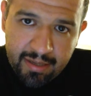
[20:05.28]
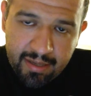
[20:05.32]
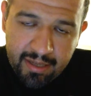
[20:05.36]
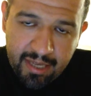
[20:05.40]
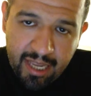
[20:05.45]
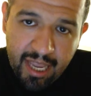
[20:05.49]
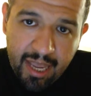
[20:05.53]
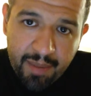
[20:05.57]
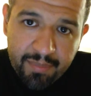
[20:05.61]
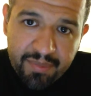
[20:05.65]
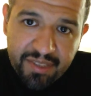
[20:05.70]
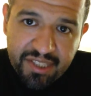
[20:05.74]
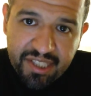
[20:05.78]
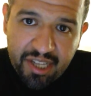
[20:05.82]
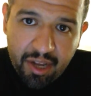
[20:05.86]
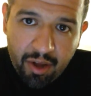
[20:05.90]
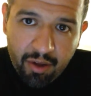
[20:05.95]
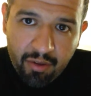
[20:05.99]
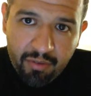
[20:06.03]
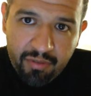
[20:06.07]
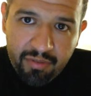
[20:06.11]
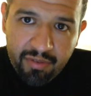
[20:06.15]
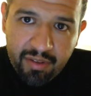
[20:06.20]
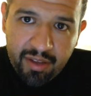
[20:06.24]

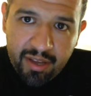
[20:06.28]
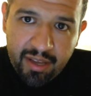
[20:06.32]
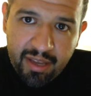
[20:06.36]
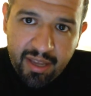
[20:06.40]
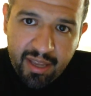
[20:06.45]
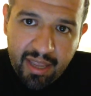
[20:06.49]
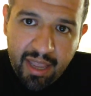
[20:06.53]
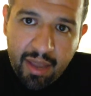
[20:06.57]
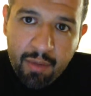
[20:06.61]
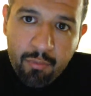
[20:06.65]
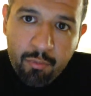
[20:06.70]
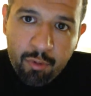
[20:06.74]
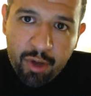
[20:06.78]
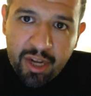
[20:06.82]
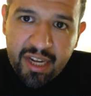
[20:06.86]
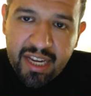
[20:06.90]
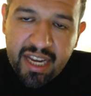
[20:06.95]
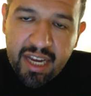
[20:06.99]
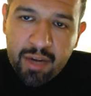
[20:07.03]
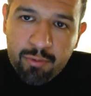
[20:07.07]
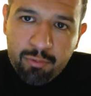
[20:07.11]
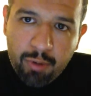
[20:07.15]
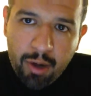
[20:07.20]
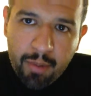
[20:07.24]
himself and what
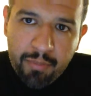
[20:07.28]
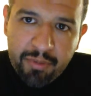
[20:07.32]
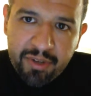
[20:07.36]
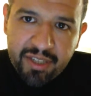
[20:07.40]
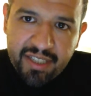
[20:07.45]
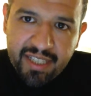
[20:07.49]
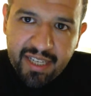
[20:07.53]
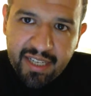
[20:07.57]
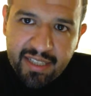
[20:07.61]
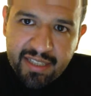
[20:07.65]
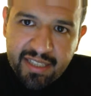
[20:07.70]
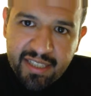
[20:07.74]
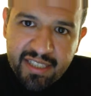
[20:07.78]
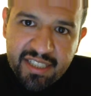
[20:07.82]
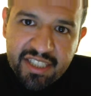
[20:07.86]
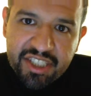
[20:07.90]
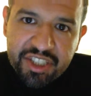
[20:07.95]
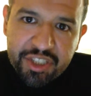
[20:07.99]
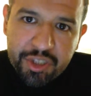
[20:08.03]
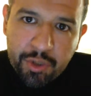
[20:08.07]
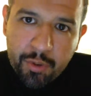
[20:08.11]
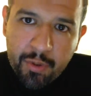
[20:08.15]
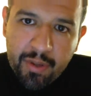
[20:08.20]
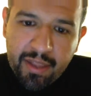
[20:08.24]
he represents in
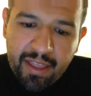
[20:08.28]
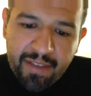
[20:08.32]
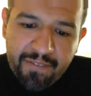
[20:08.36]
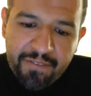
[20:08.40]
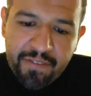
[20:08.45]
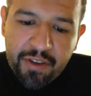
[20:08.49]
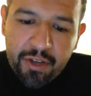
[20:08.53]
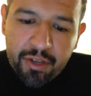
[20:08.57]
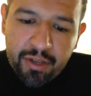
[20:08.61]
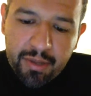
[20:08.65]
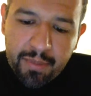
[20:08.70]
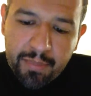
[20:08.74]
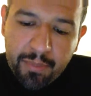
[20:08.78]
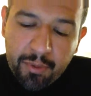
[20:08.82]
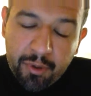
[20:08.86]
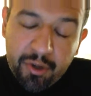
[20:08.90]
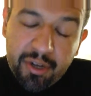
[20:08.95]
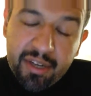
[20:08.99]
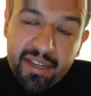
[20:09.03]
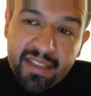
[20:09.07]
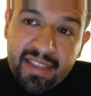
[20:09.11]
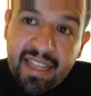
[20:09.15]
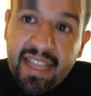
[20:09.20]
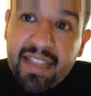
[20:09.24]
his storyline feel
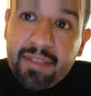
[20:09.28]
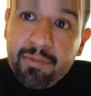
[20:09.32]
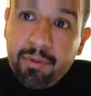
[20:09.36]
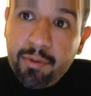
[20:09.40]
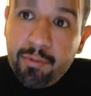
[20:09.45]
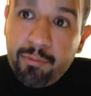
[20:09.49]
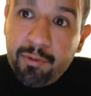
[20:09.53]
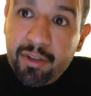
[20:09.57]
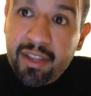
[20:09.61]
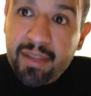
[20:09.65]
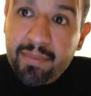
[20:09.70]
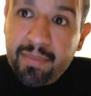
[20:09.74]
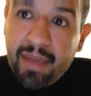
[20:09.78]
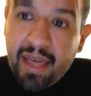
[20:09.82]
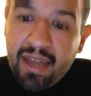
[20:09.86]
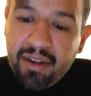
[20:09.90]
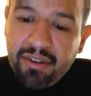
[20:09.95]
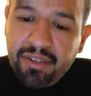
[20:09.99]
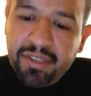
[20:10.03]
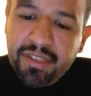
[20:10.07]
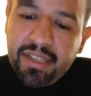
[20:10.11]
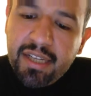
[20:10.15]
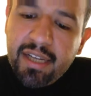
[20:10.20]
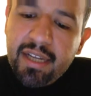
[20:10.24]
important, and that's what really
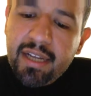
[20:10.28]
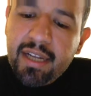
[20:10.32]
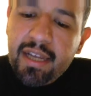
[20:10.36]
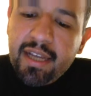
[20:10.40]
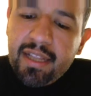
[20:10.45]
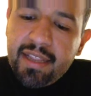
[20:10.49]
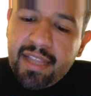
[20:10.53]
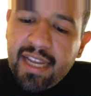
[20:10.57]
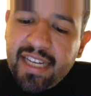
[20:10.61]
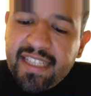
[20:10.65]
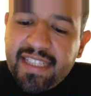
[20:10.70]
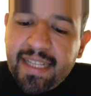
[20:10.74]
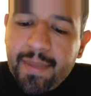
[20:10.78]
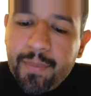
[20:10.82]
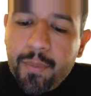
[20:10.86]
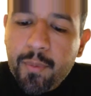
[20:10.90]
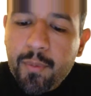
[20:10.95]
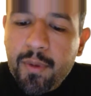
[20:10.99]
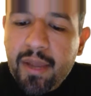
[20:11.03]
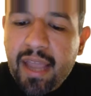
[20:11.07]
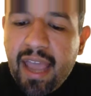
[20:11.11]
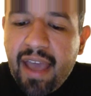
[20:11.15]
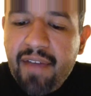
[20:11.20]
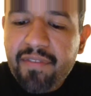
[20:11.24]
matters. Next
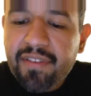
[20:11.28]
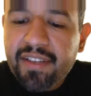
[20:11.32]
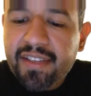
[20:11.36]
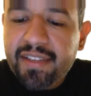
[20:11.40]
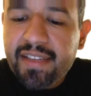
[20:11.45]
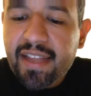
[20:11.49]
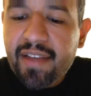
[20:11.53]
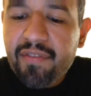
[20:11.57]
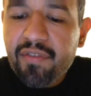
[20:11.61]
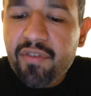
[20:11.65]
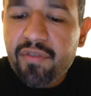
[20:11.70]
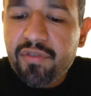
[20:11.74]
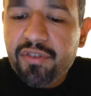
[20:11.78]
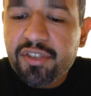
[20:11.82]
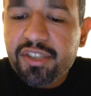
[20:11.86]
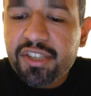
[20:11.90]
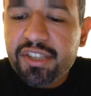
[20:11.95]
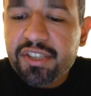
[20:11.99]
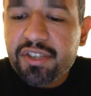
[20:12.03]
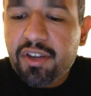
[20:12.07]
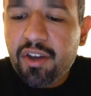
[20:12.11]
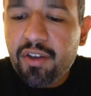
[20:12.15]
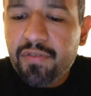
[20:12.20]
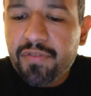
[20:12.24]
segment we have is Neville
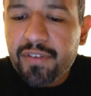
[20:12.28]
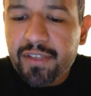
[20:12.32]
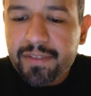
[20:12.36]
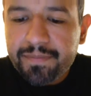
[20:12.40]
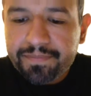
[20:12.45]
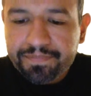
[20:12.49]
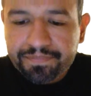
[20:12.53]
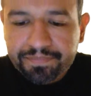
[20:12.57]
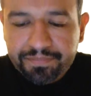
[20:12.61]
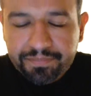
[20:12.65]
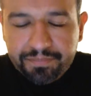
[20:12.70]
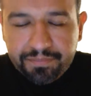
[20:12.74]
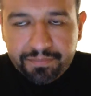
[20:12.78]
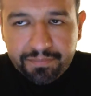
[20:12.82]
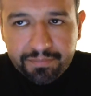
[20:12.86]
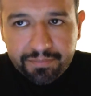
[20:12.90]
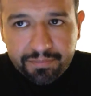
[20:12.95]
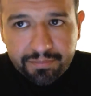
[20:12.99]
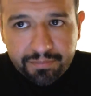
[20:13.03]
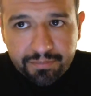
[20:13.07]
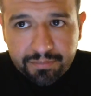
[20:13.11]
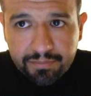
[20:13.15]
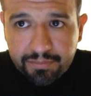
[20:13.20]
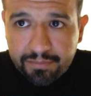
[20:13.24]
versus Kofi.
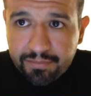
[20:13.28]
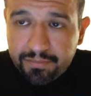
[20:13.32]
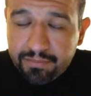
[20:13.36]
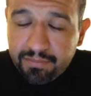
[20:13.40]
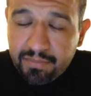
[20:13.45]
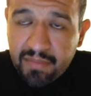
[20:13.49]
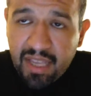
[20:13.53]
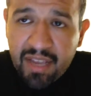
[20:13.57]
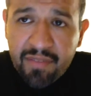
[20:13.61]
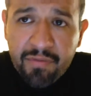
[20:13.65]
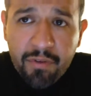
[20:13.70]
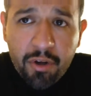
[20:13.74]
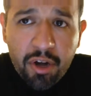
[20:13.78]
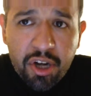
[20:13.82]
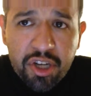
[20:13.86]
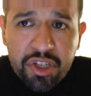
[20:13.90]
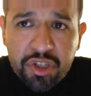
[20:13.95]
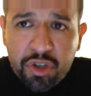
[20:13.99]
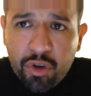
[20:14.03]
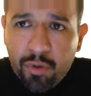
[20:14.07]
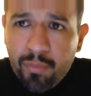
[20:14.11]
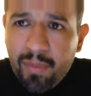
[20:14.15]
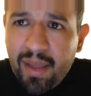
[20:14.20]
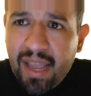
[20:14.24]
Very
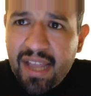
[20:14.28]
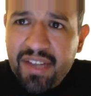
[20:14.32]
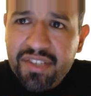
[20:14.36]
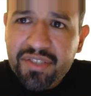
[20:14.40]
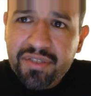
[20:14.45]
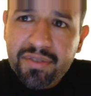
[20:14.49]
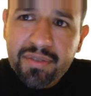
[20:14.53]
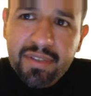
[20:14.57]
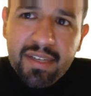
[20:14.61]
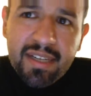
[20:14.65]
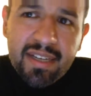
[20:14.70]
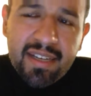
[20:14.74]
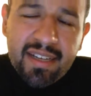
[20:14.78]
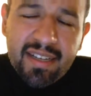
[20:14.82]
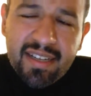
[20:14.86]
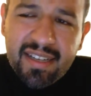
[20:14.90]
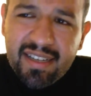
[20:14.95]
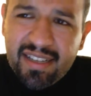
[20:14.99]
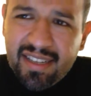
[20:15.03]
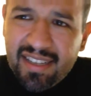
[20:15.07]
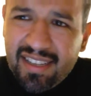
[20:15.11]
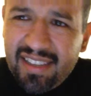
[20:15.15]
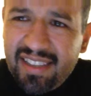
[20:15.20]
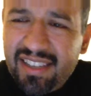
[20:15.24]
short match,
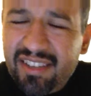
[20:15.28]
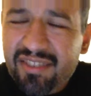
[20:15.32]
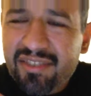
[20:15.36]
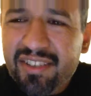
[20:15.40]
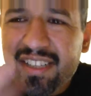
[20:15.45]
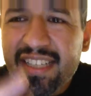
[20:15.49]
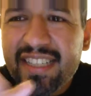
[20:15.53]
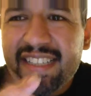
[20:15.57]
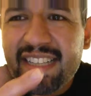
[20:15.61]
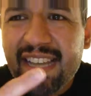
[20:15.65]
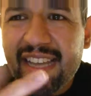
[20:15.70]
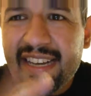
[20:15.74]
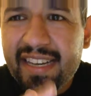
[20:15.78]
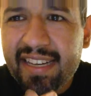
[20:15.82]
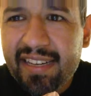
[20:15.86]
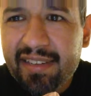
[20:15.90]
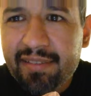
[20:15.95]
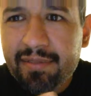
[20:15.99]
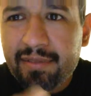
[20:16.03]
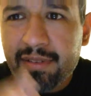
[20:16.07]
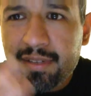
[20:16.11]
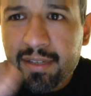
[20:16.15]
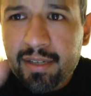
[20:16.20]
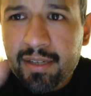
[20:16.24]
a little exciting.